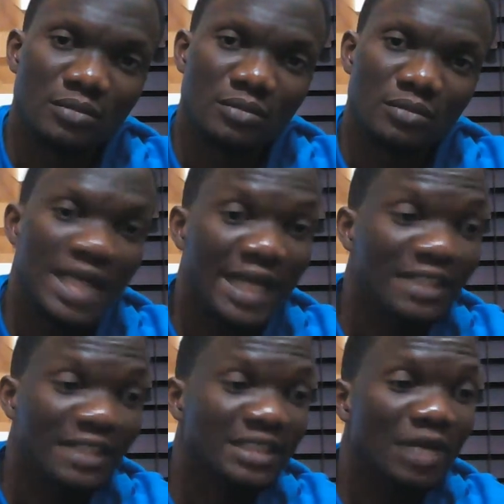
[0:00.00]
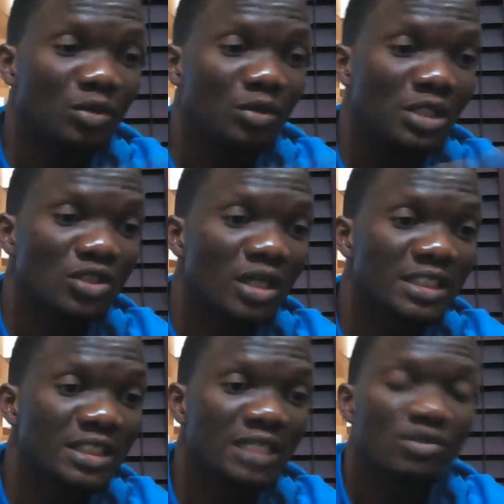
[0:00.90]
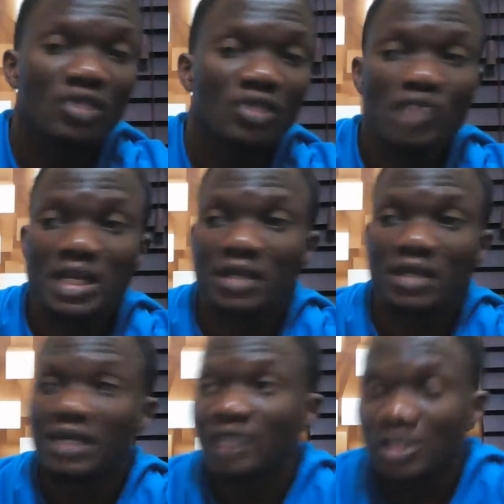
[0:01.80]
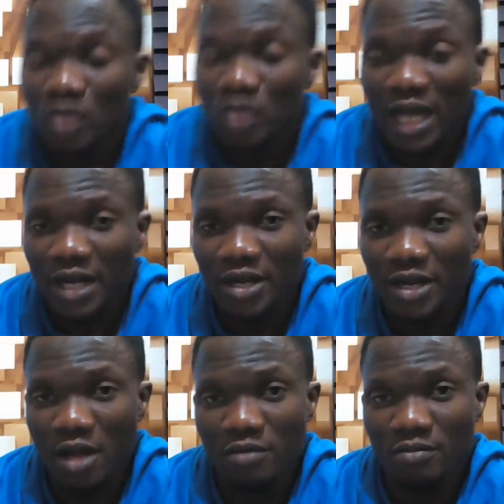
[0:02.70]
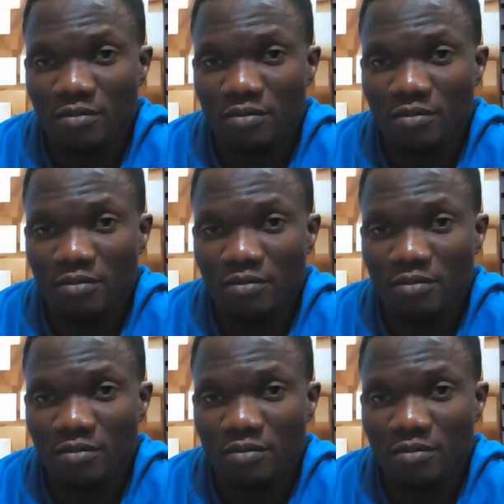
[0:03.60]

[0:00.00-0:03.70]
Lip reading: The highest is that we will install the same software in another van. You carry on.